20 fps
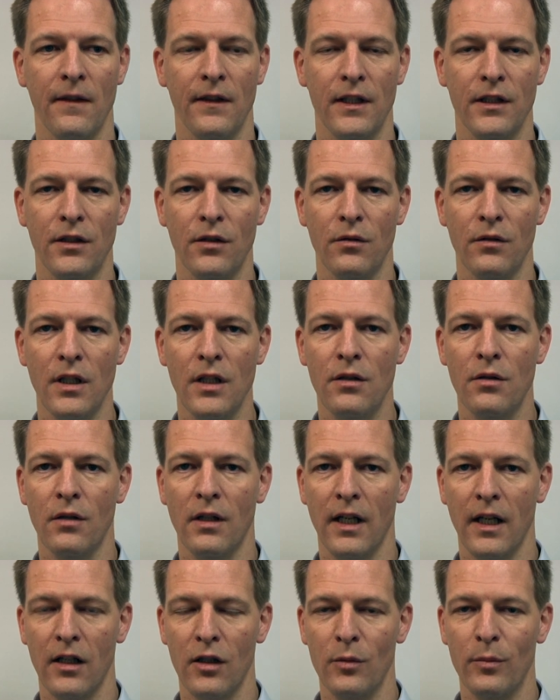that you need to
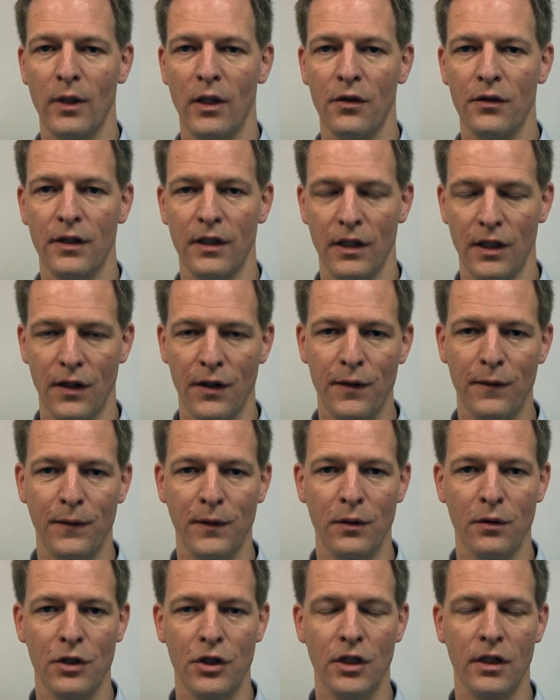care about in the
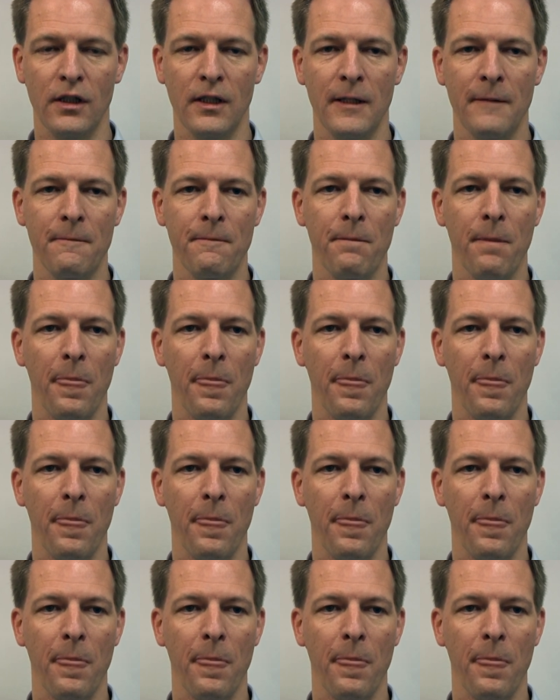future.